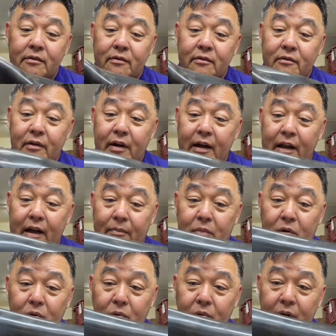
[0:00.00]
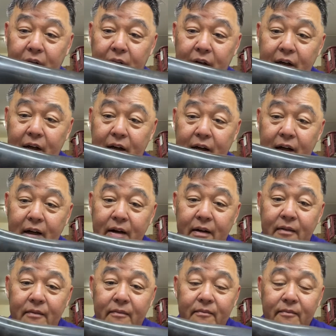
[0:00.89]
right up to the
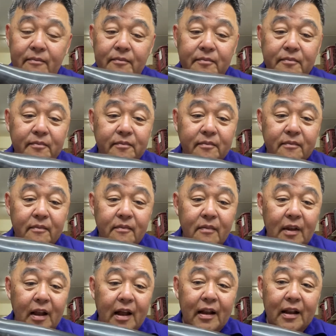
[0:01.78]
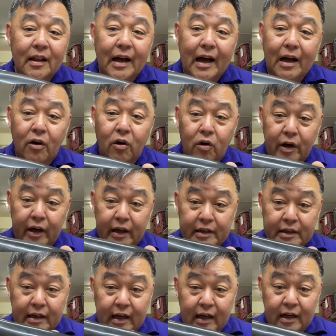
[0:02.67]
dark
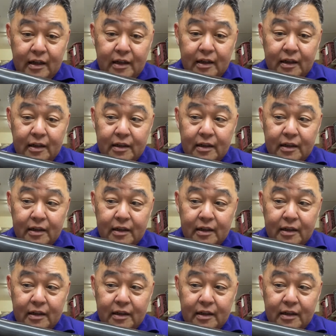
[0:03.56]
onyx color.